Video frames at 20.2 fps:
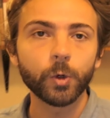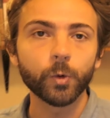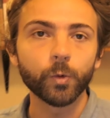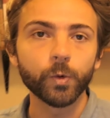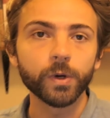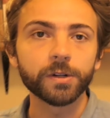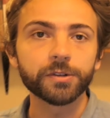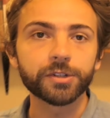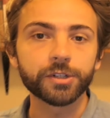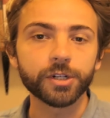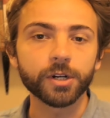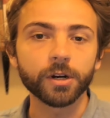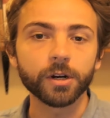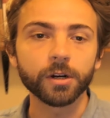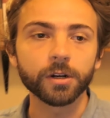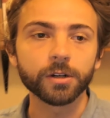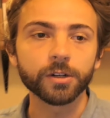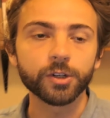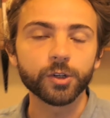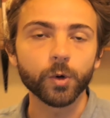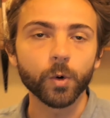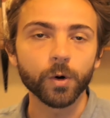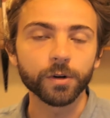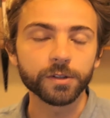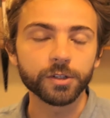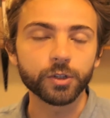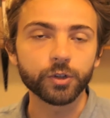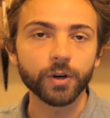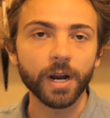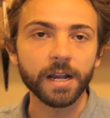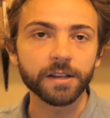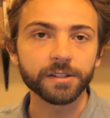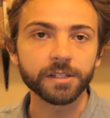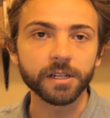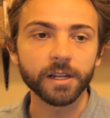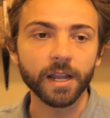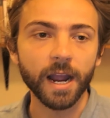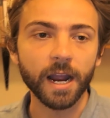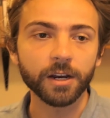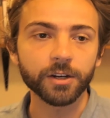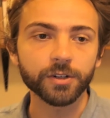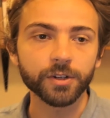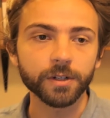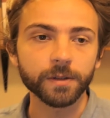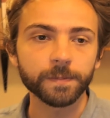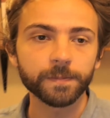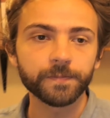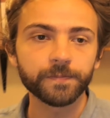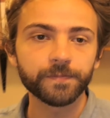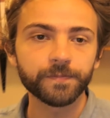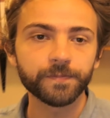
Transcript: will turn towards drastic action.